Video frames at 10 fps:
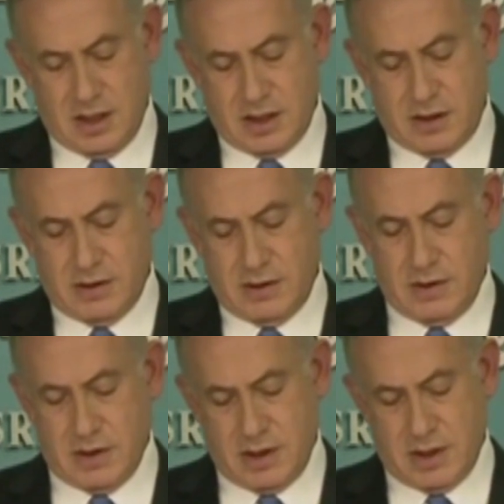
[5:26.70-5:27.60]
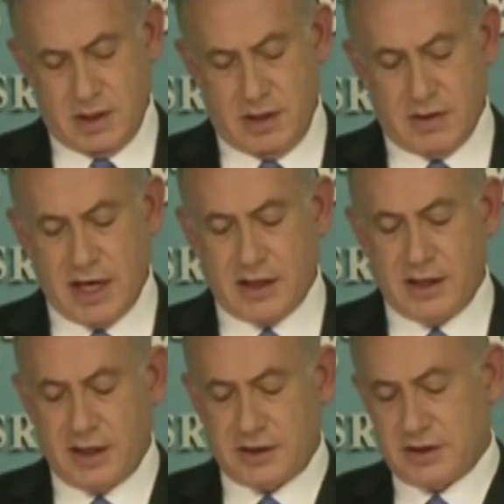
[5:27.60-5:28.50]
to the United
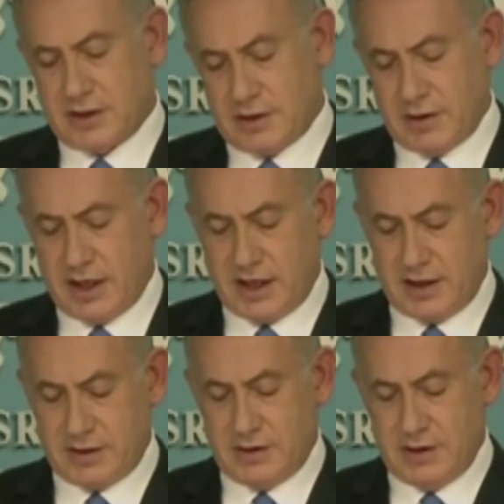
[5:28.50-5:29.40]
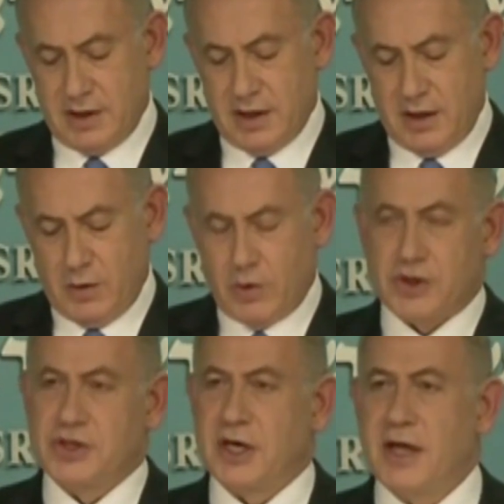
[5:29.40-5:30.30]
Nations Security Council. We'll
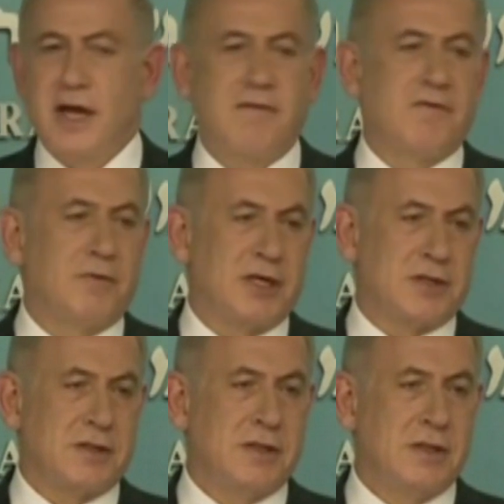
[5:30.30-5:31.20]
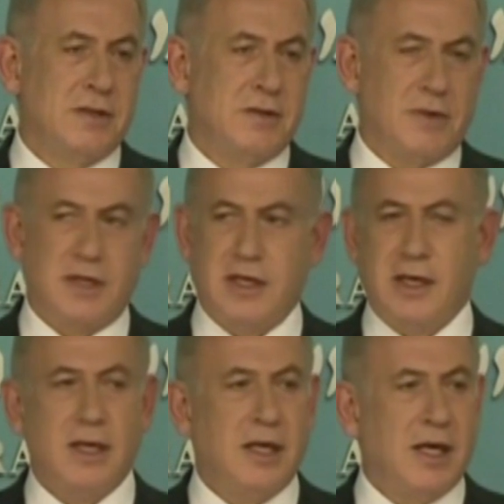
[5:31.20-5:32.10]
share that information with the
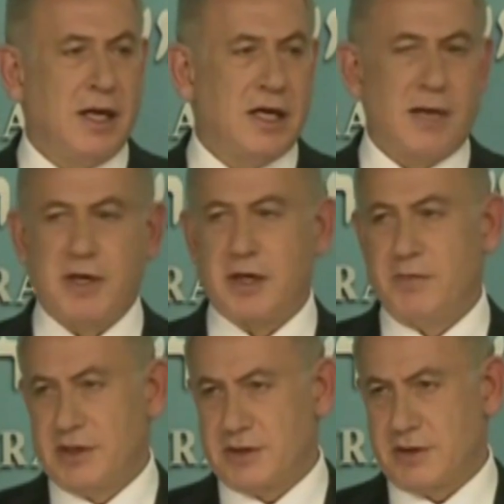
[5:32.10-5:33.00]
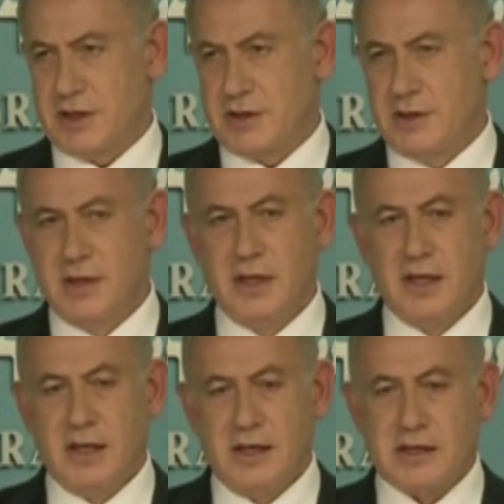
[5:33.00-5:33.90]
incoming administration.
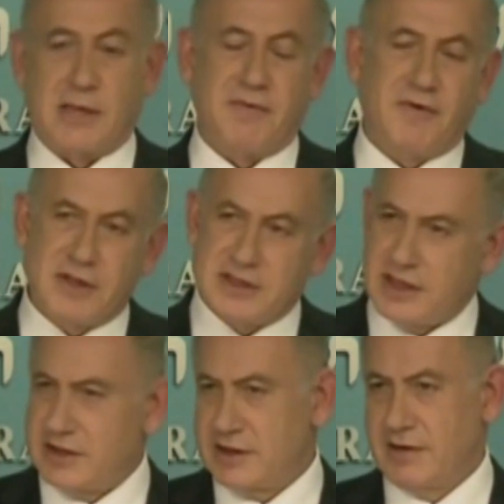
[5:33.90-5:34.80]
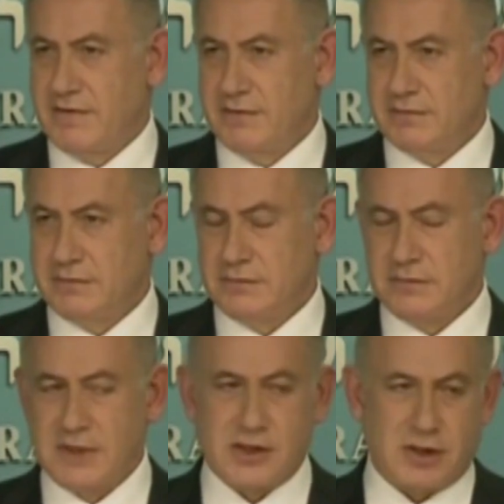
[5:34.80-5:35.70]
Some of it is sensitive.
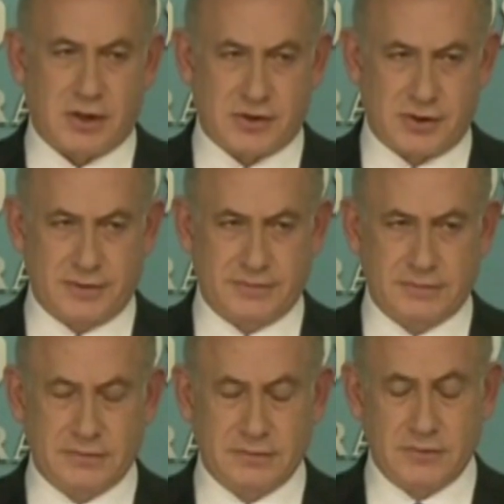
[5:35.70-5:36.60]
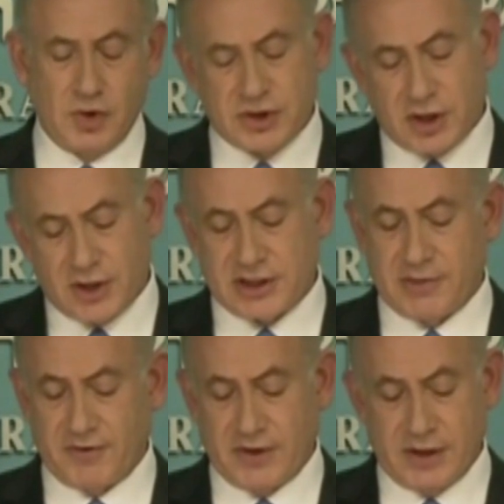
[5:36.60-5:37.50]
It's all true. You saw some
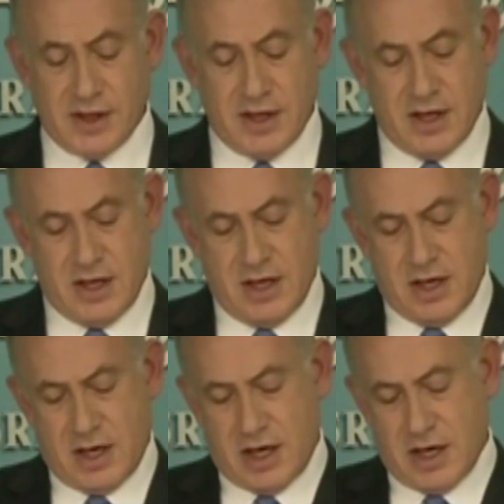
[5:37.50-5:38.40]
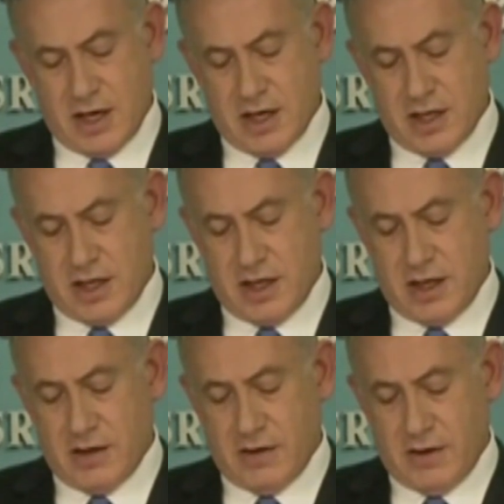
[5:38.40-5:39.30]
of it in the
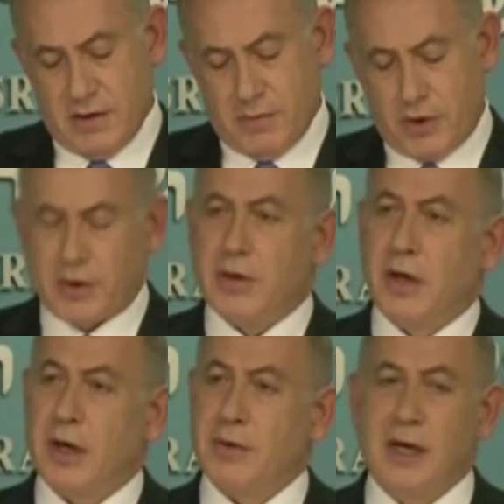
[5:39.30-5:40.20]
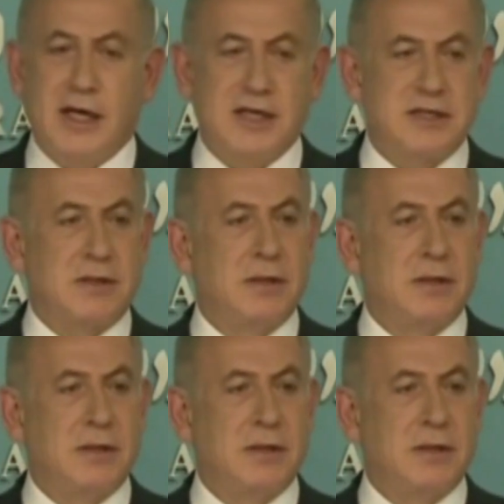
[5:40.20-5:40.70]
protocol released